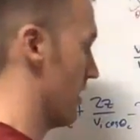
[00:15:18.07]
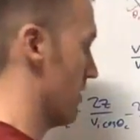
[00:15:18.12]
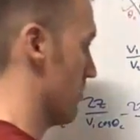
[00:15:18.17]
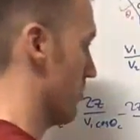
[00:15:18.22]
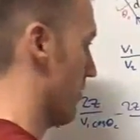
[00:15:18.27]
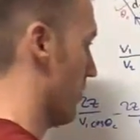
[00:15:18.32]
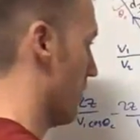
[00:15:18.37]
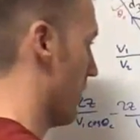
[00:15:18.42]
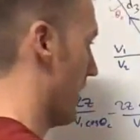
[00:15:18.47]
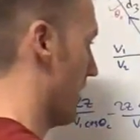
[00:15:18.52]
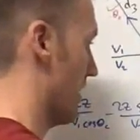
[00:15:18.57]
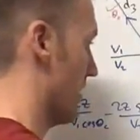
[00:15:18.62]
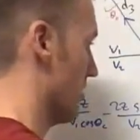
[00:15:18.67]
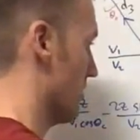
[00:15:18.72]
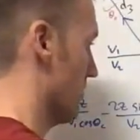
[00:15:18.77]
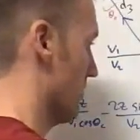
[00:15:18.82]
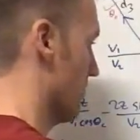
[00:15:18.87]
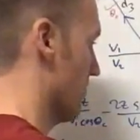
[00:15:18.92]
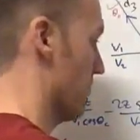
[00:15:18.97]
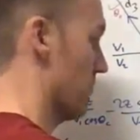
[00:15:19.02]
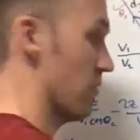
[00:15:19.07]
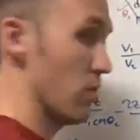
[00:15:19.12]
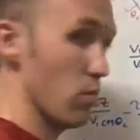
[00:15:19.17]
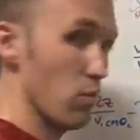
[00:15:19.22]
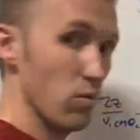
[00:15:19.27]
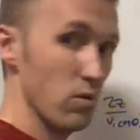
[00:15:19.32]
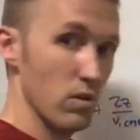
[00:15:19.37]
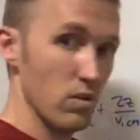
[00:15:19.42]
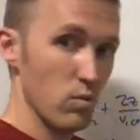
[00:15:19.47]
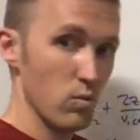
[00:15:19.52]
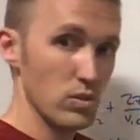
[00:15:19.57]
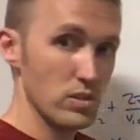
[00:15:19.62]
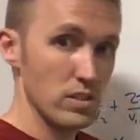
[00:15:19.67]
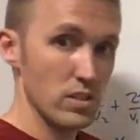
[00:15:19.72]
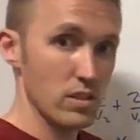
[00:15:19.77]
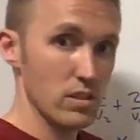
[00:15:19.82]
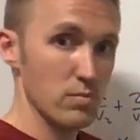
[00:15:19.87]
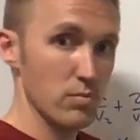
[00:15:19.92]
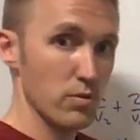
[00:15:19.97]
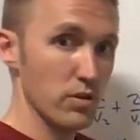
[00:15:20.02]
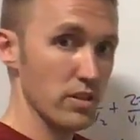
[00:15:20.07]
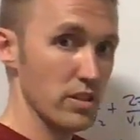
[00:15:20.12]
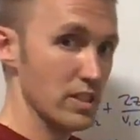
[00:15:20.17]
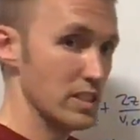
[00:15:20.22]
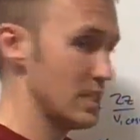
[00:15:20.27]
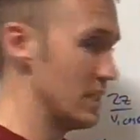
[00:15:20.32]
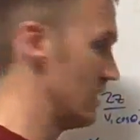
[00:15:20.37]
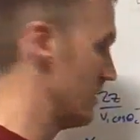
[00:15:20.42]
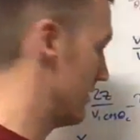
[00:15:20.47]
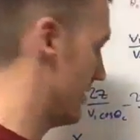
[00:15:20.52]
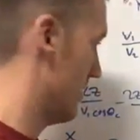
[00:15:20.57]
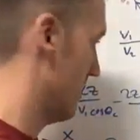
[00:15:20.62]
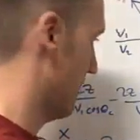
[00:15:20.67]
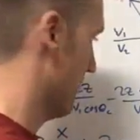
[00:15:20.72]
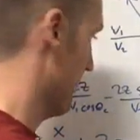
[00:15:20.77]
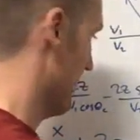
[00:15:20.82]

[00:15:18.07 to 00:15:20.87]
and rewrite it, what's in the parentheses,